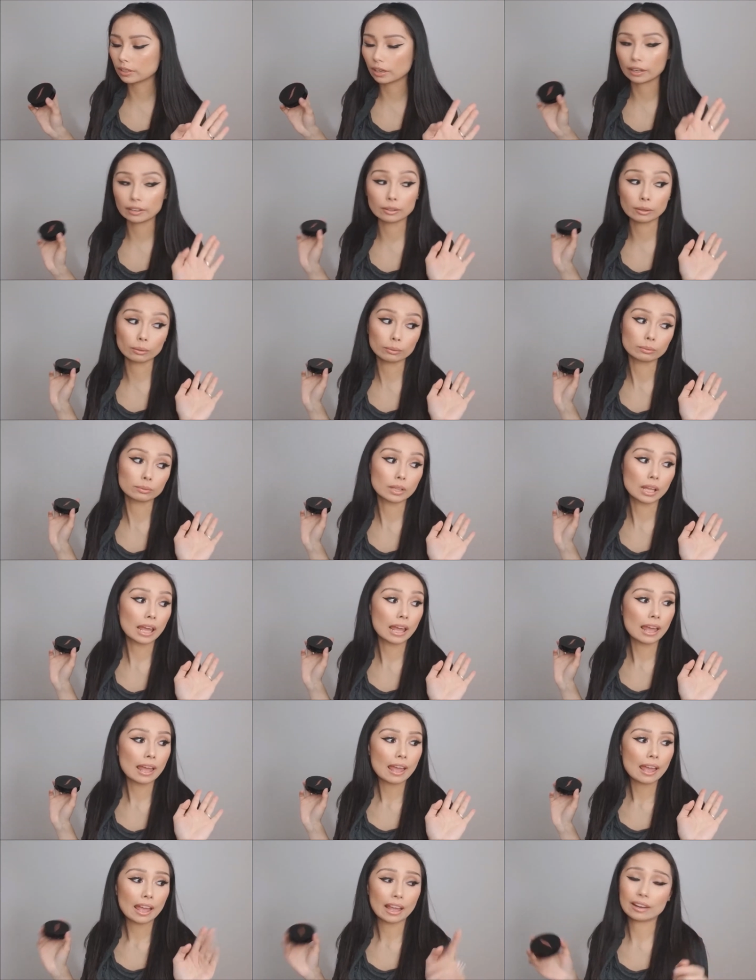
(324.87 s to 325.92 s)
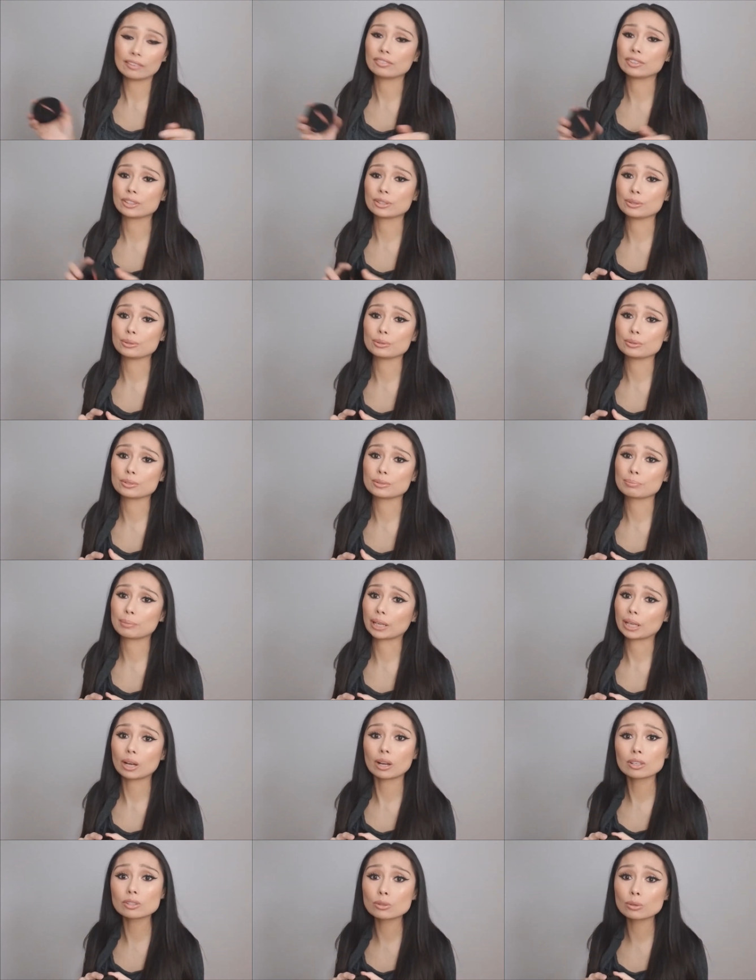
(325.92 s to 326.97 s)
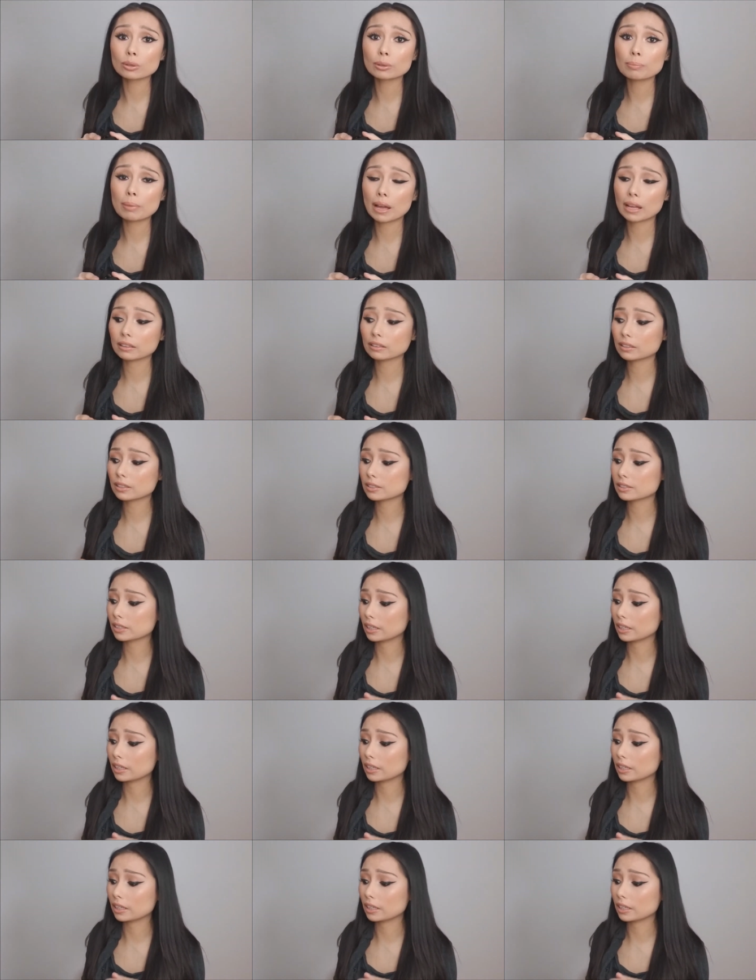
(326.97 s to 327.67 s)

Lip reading: I don't ever use my contour palettes.